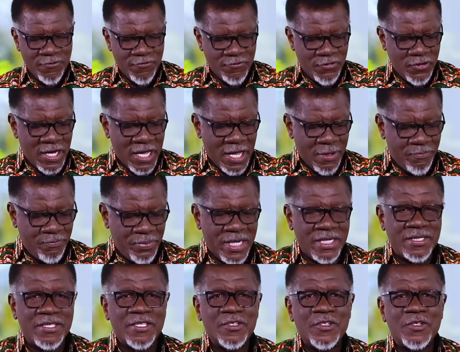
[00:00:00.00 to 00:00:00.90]
For a
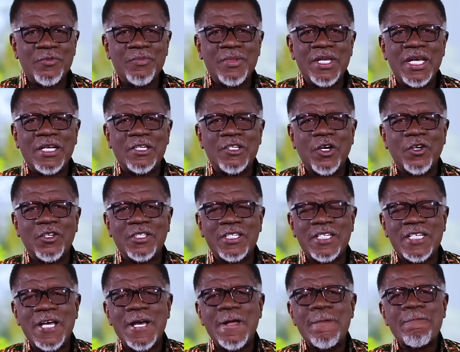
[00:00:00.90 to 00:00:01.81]
person to be a
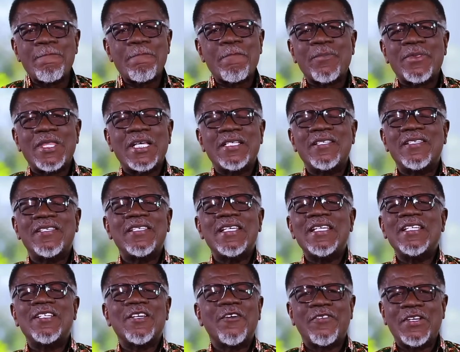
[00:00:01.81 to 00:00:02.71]
doctor, the
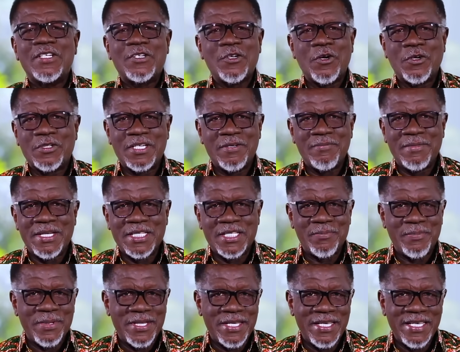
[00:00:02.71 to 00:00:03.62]
seed of a doctor
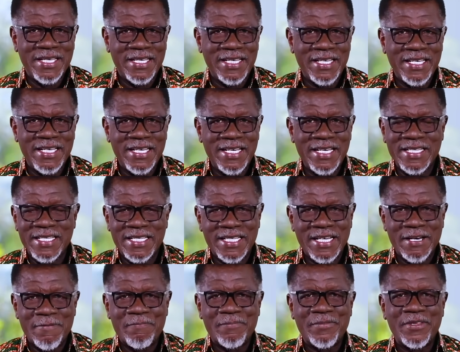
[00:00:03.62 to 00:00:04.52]
must be
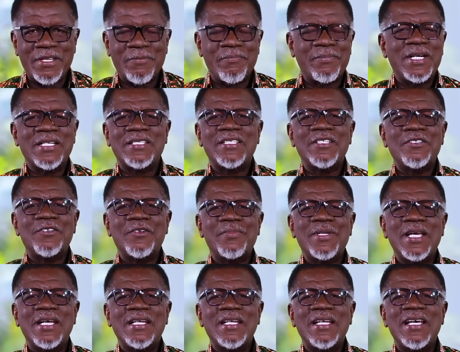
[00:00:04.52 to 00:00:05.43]
in them. The person
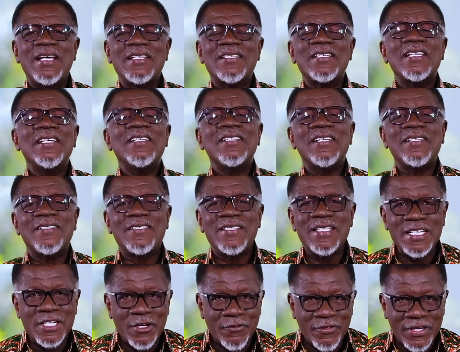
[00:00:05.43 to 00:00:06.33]
to be a nurse, the
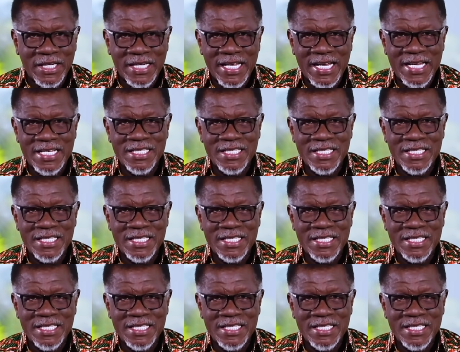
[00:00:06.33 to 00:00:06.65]
seed of a